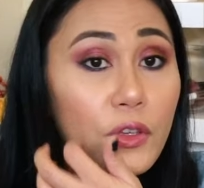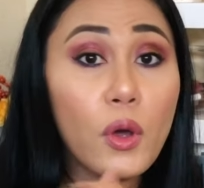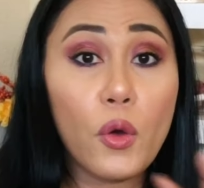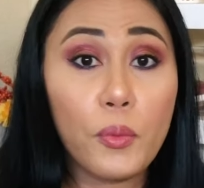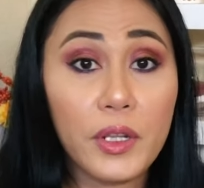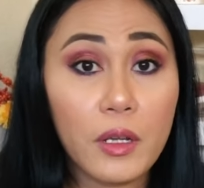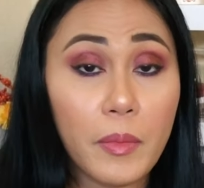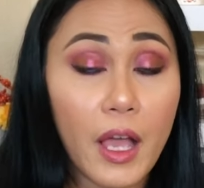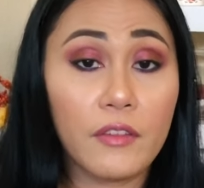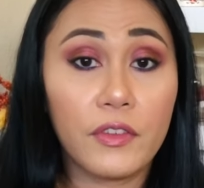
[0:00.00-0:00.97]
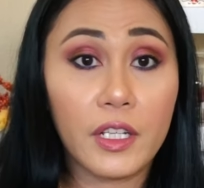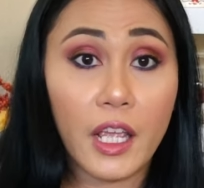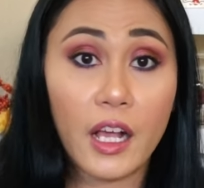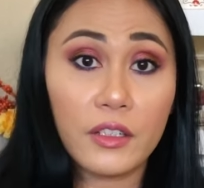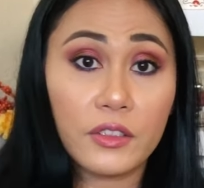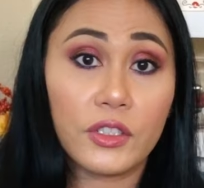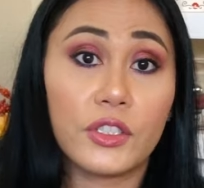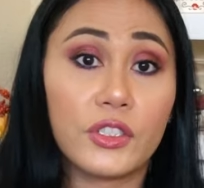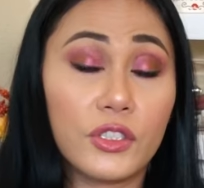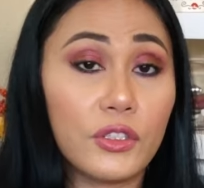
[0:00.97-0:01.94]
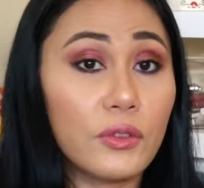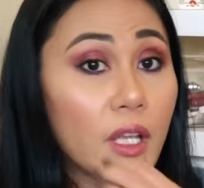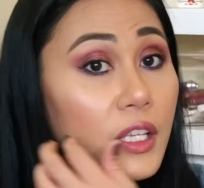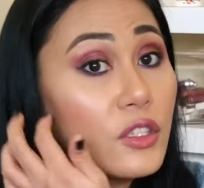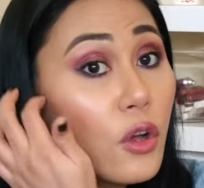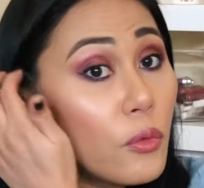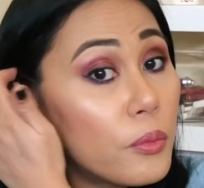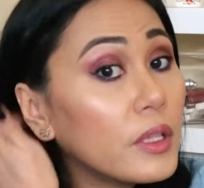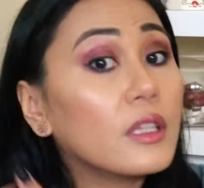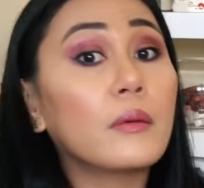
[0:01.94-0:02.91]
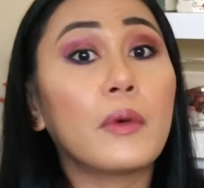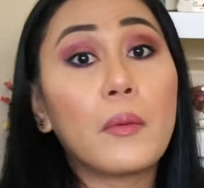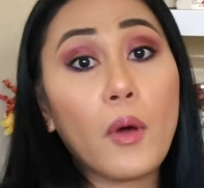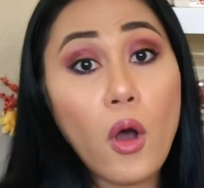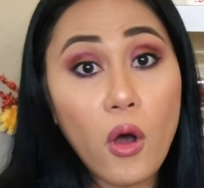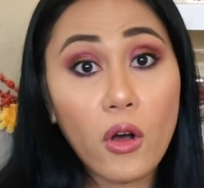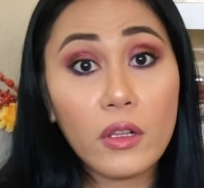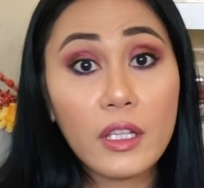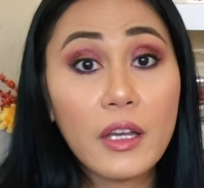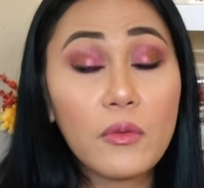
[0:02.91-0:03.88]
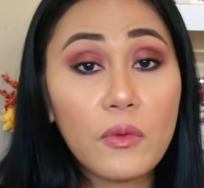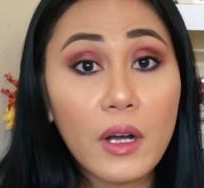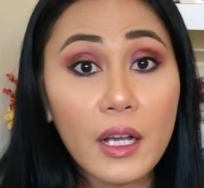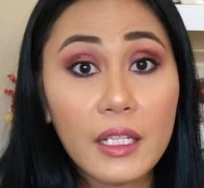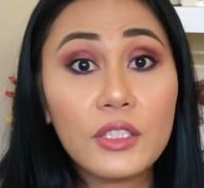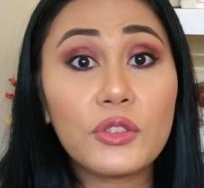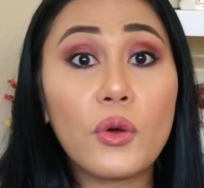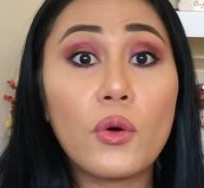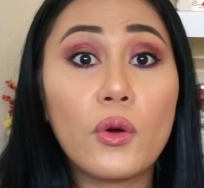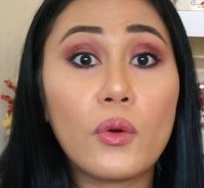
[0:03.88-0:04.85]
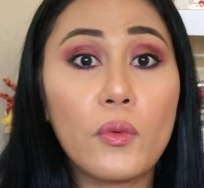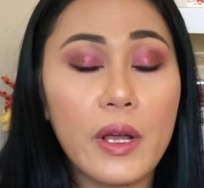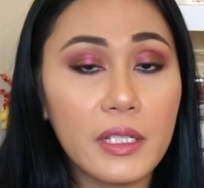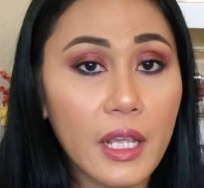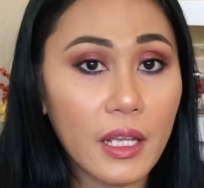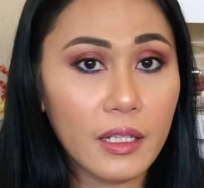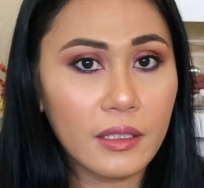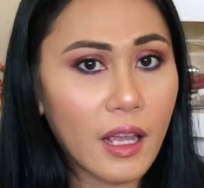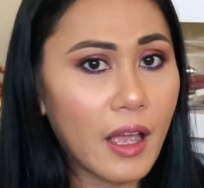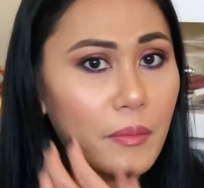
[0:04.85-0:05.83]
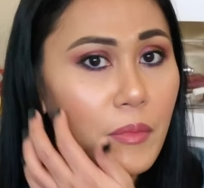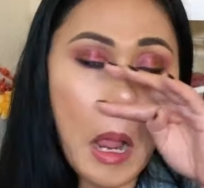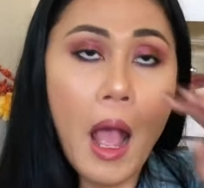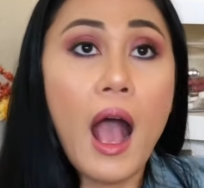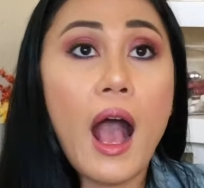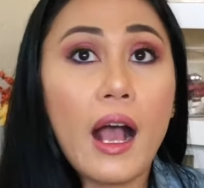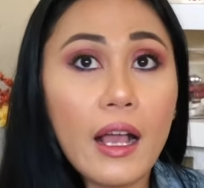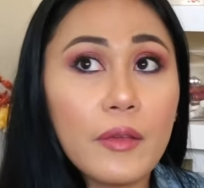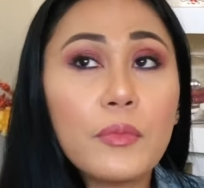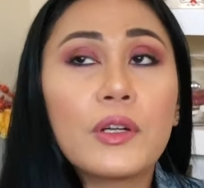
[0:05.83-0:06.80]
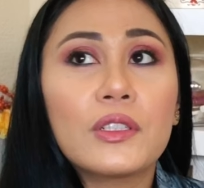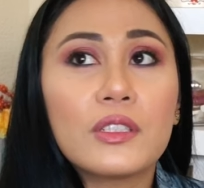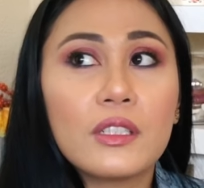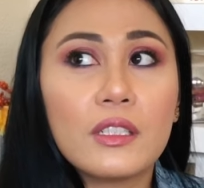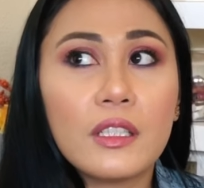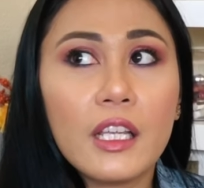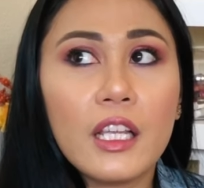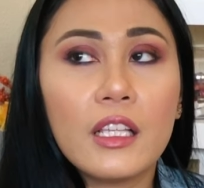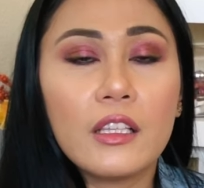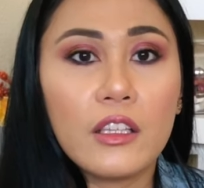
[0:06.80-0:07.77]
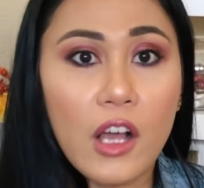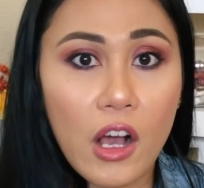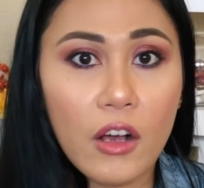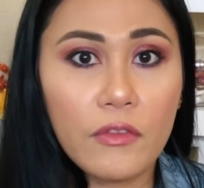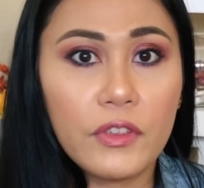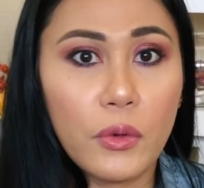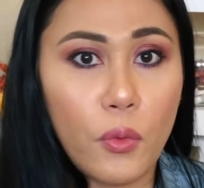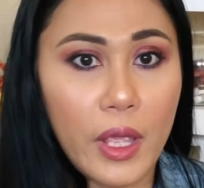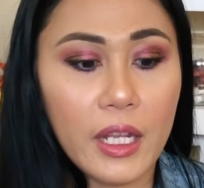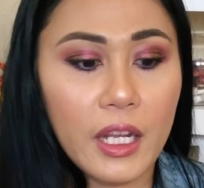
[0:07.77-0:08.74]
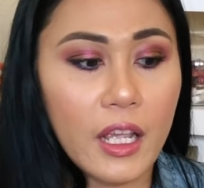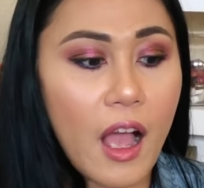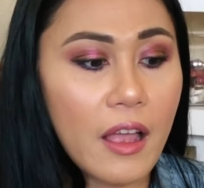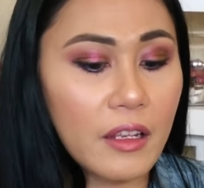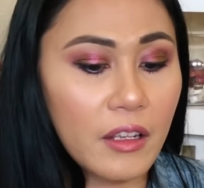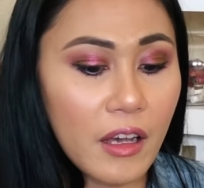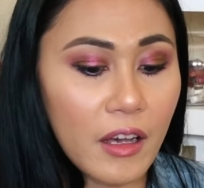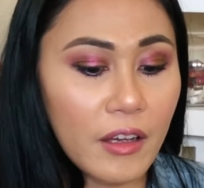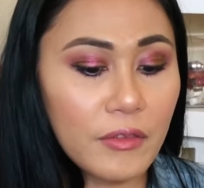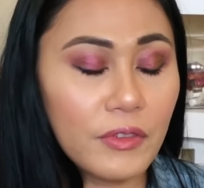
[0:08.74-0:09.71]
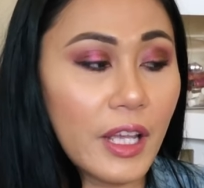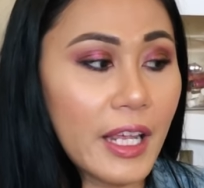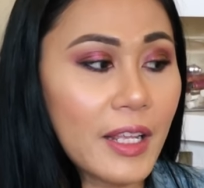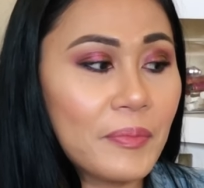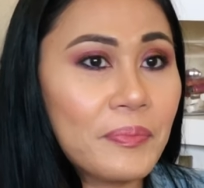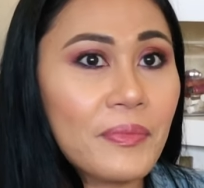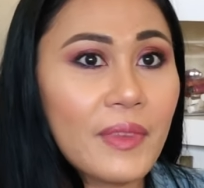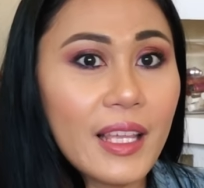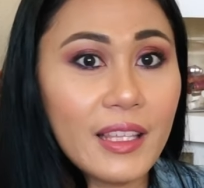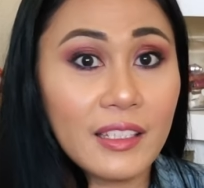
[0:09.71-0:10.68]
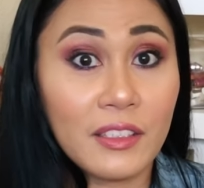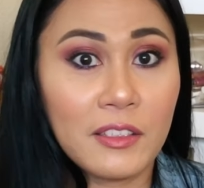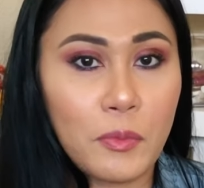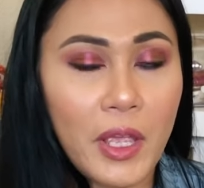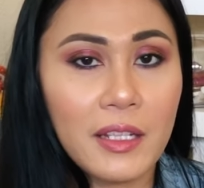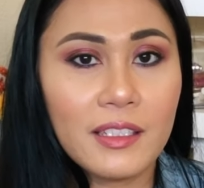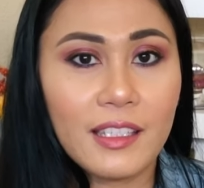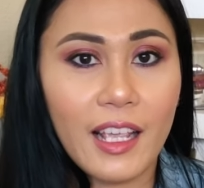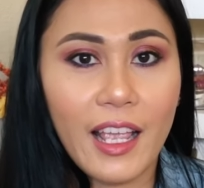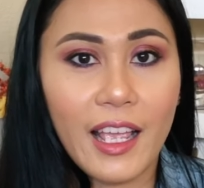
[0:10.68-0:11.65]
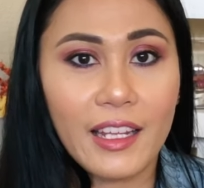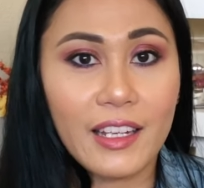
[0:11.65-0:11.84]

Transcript: you open up advent calendars, do you like to open them up all at once or one day at a time? I personally love the waiting. I love like the suspense and